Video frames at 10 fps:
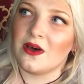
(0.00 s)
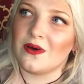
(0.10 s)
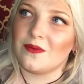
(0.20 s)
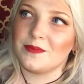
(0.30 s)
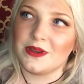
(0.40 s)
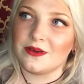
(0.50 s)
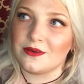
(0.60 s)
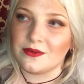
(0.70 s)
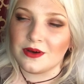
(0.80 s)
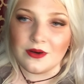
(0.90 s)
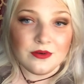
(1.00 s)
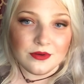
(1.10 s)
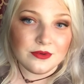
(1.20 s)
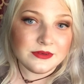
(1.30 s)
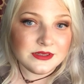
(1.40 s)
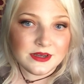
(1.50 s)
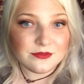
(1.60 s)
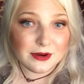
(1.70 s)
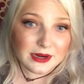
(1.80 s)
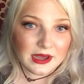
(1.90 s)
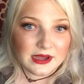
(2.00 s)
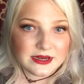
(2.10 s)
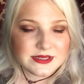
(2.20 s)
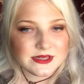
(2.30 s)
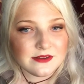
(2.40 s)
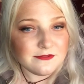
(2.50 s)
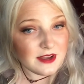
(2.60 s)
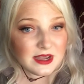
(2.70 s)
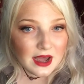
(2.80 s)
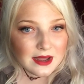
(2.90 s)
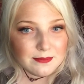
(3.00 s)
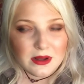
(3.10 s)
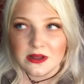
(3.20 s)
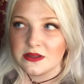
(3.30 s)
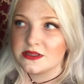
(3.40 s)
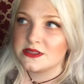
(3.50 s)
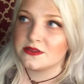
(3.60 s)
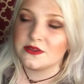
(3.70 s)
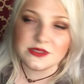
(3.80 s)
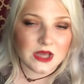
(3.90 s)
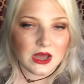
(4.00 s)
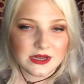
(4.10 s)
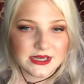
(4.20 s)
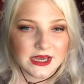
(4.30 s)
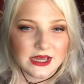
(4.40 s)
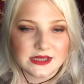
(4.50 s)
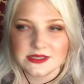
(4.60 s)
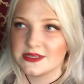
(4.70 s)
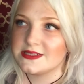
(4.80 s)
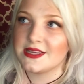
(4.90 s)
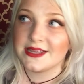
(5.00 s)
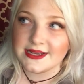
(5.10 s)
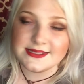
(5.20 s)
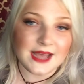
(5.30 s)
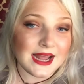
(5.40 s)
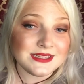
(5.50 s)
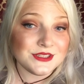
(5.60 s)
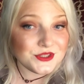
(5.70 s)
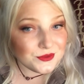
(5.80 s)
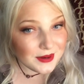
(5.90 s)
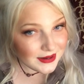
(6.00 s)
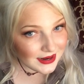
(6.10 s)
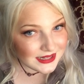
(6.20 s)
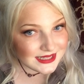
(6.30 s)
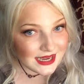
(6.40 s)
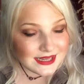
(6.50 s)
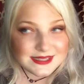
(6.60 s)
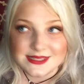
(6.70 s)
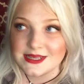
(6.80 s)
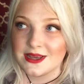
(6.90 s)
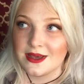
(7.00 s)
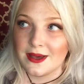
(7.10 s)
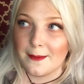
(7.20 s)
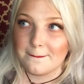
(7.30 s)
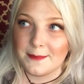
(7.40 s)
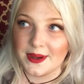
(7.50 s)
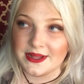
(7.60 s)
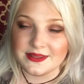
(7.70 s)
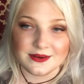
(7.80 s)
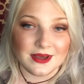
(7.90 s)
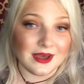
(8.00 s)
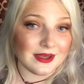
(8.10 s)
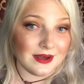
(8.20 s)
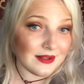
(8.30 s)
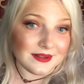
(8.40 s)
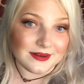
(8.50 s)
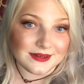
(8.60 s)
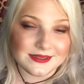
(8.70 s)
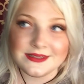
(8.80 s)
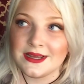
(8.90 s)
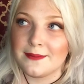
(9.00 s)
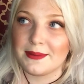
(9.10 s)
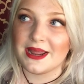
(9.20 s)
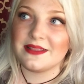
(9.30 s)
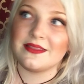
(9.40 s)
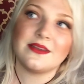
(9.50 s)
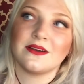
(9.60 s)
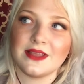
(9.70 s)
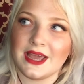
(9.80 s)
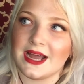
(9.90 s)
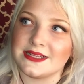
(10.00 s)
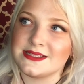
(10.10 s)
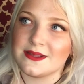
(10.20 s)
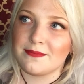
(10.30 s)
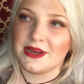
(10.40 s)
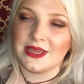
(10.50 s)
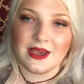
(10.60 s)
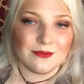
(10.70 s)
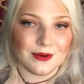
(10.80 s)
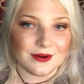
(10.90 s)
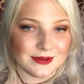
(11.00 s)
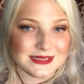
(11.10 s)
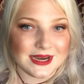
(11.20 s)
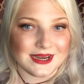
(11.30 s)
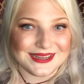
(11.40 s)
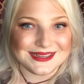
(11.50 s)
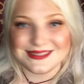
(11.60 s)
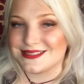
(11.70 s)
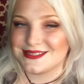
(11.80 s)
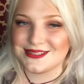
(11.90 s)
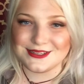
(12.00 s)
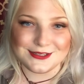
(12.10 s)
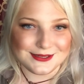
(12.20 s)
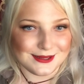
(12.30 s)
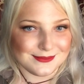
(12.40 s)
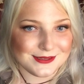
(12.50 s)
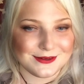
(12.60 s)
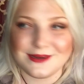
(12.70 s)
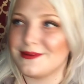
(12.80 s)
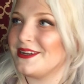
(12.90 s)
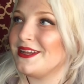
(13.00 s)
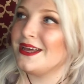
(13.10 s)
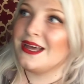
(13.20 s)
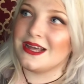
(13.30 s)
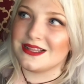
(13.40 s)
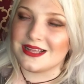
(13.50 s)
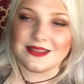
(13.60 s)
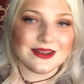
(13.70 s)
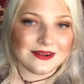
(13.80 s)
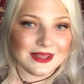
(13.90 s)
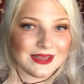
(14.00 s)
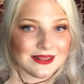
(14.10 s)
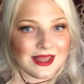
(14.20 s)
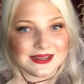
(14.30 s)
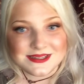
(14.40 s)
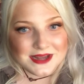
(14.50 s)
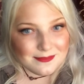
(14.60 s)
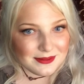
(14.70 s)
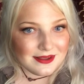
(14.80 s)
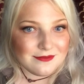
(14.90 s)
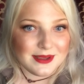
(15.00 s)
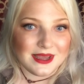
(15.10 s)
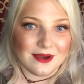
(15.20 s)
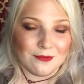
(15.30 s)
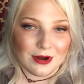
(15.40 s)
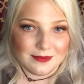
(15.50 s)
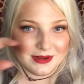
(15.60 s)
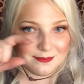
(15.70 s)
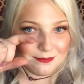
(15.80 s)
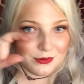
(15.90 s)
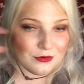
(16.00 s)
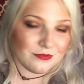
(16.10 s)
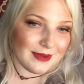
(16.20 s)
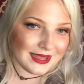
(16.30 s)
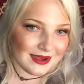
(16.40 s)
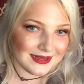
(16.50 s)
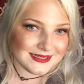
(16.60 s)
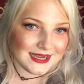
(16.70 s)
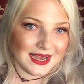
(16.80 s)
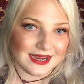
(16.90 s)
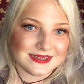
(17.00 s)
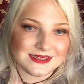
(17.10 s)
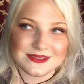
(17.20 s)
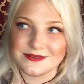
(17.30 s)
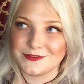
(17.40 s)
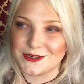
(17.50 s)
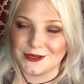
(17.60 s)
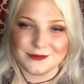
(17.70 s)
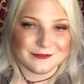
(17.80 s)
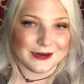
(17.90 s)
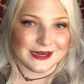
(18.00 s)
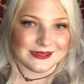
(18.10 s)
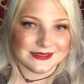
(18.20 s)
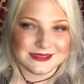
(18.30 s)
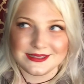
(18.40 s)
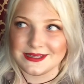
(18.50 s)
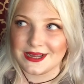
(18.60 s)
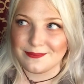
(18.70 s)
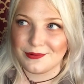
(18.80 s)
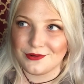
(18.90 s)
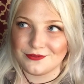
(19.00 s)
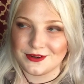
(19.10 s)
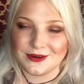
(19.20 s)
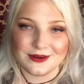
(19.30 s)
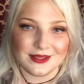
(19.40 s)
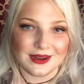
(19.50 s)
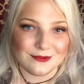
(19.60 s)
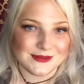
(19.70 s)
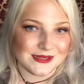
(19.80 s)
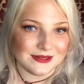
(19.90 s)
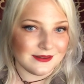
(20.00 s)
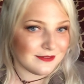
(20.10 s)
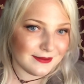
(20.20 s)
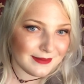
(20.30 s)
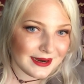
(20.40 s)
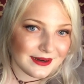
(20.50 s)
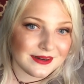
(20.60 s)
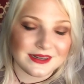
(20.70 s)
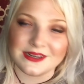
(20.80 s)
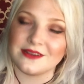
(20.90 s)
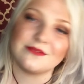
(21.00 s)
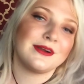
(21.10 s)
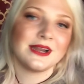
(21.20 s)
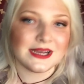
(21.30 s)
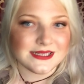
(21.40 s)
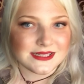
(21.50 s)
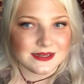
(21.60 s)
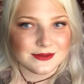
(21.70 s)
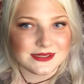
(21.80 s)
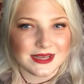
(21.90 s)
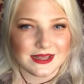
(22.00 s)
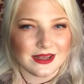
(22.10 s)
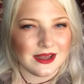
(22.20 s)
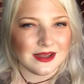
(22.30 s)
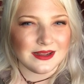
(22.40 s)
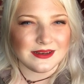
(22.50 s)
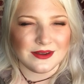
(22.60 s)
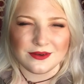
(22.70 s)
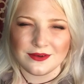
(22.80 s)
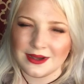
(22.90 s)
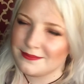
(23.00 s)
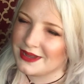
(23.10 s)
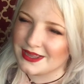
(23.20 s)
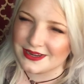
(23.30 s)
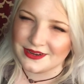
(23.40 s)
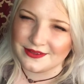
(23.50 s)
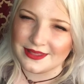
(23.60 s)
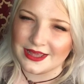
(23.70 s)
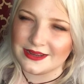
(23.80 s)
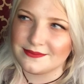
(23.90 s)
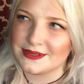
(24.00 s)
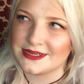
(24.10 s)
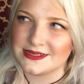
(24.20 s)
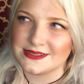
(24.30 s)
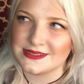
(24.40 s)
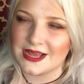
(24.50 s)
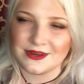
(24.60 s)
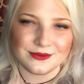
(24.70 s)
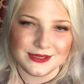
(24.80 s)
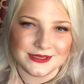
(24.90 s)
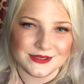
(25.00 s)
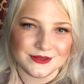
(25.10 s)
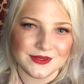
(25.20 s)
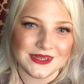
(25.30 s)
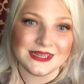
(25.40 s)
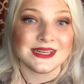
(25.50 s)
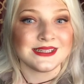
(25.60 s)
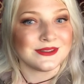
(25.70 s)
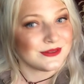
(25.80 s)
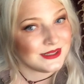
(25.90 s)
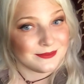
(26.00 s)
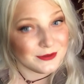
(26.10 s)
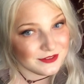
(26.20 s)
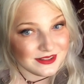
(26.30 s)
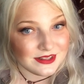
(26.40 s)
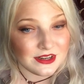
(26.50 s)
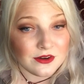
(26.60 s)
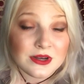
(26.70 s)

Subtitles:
oh, do you have red eyes? Do you have fake eyeballs? Or those contacts? And it's like, yes, I do wear contacts, but they're not colored. But I literally had somebody at work one time, this is such a dumb story, but that literally did not believe me and wanted me to move my contact for her friend to prove to her that I wasn't a vampire and I didn't have red eyes. And I was like, no, I'm not gonna do that because I don't need to, and I don't need to prove anything to you.